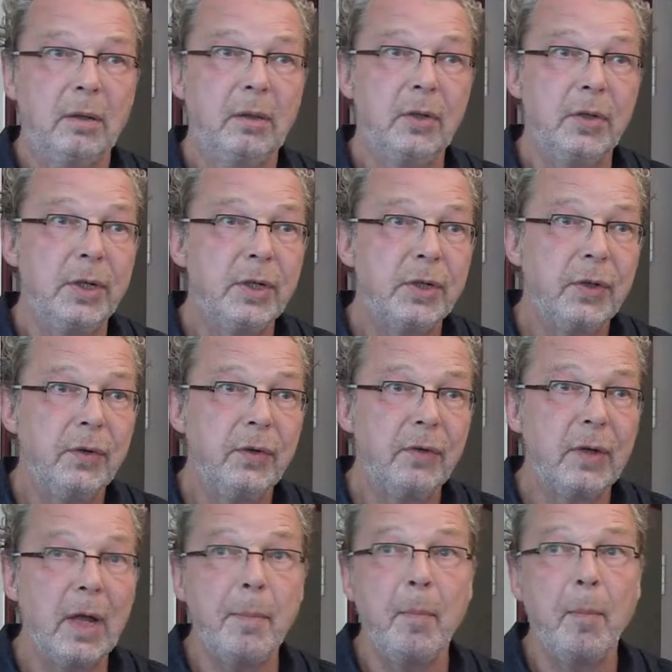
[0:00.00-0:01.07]

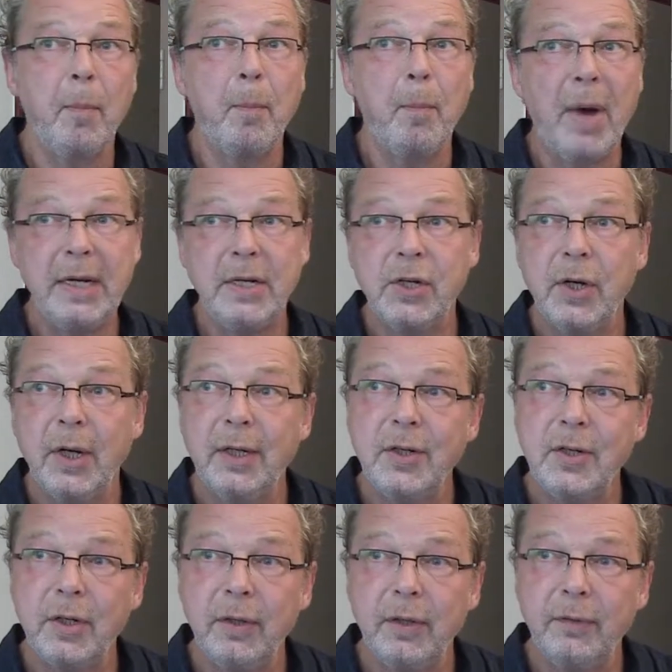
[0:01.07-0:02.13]
conditions that might
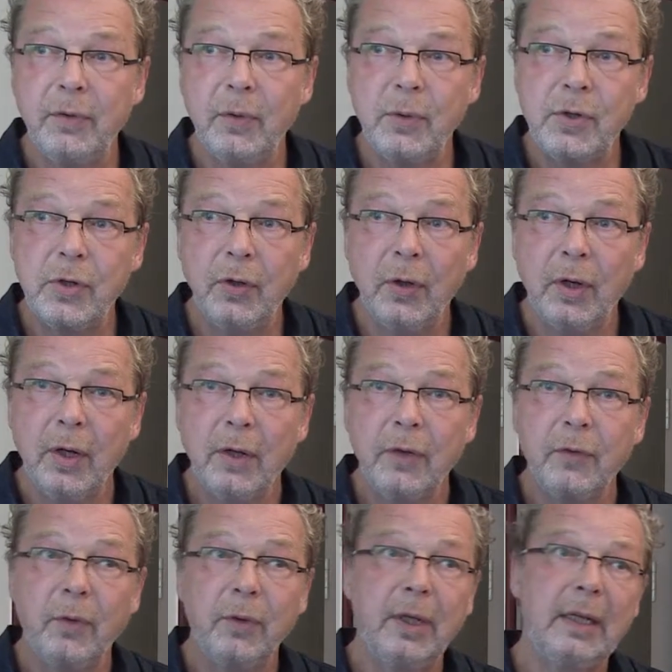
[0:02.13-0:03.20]
change in the future,
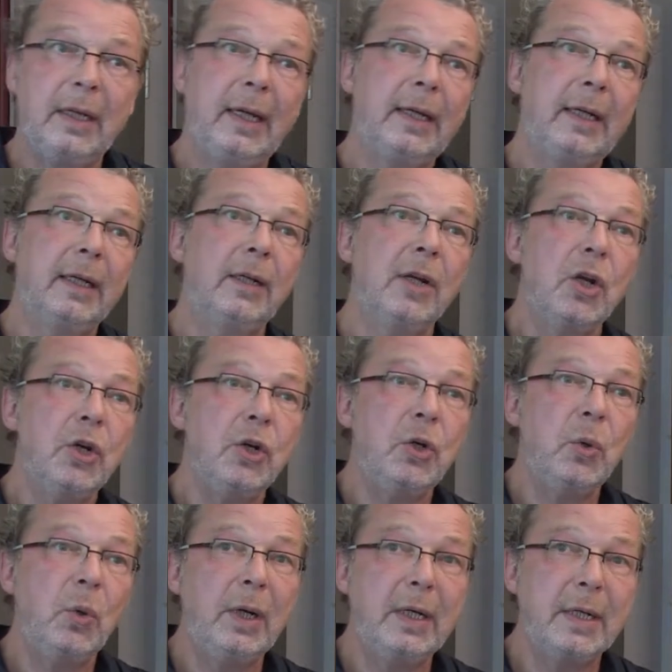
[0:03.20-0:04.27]
so that they can
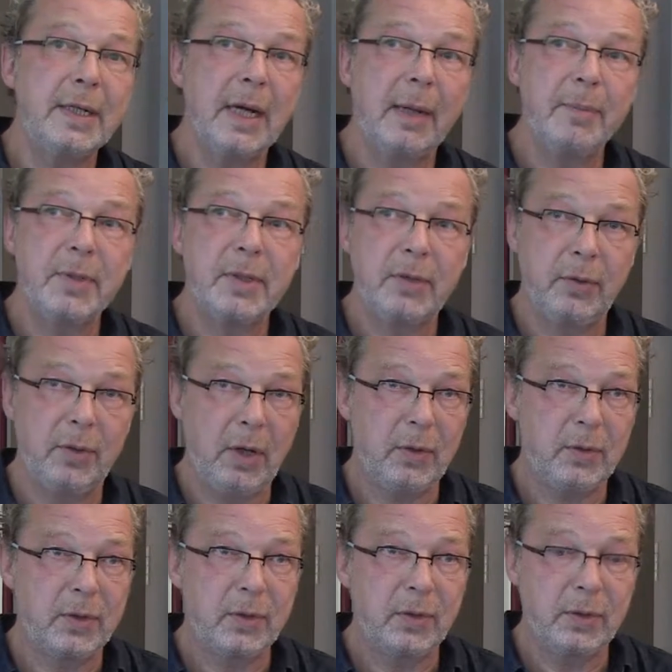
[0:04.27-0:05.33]
newly adapt to
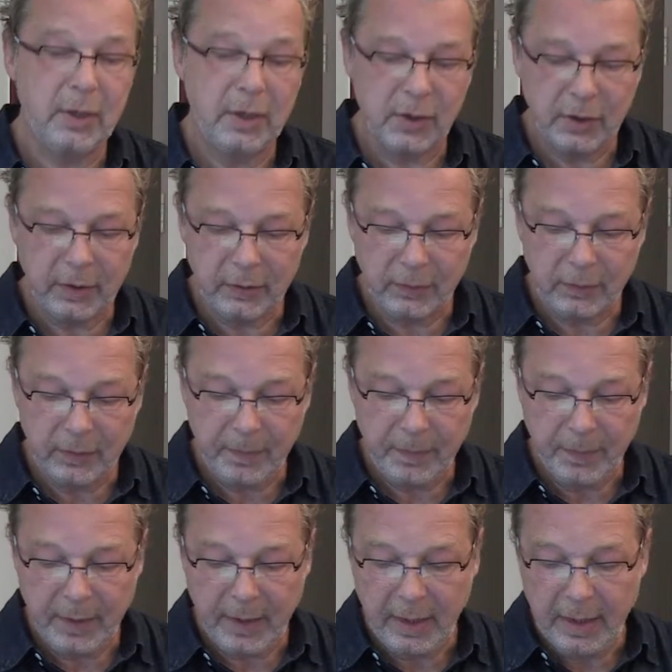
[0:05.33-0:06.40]
those conditions.
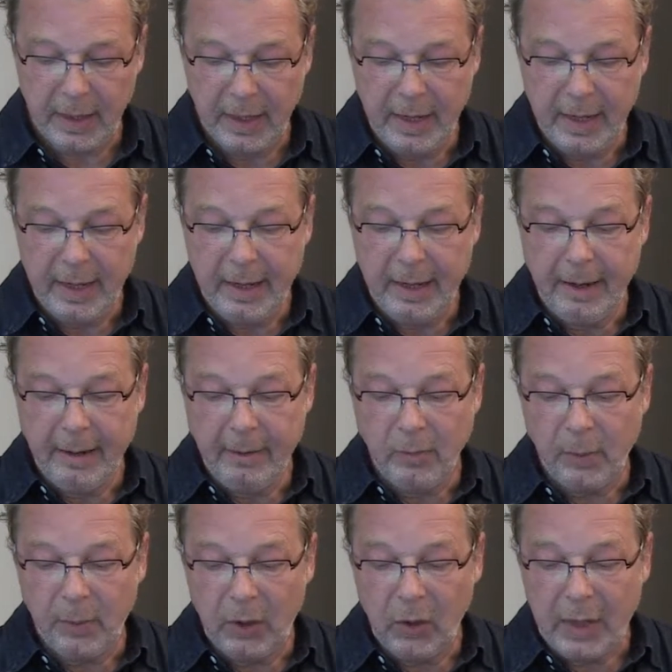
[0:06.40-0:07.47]

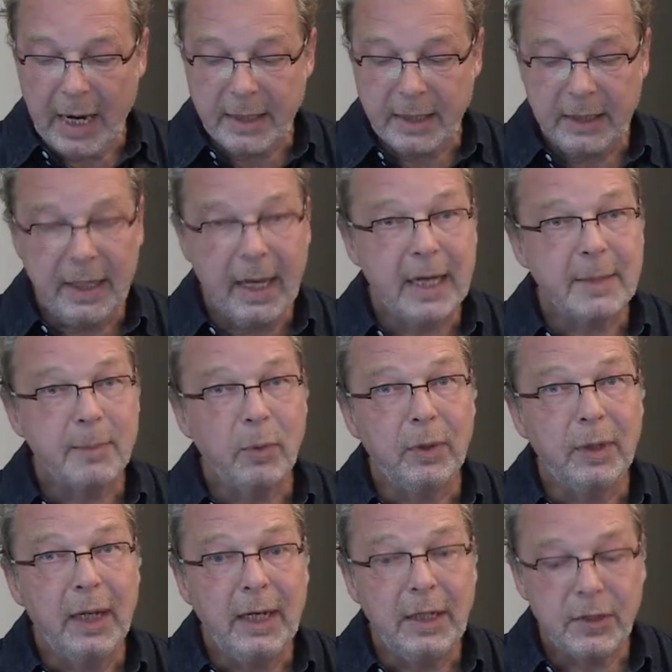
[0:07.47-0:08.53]
When we look at the
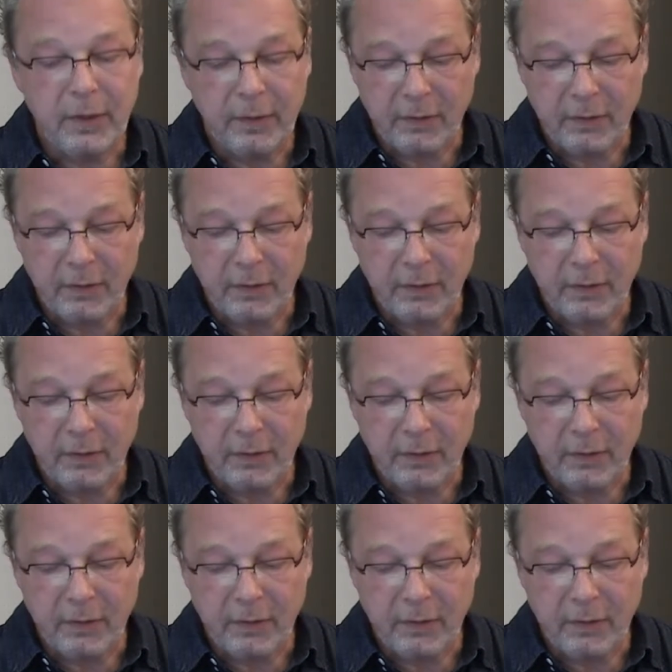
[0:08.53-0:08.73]
exploitation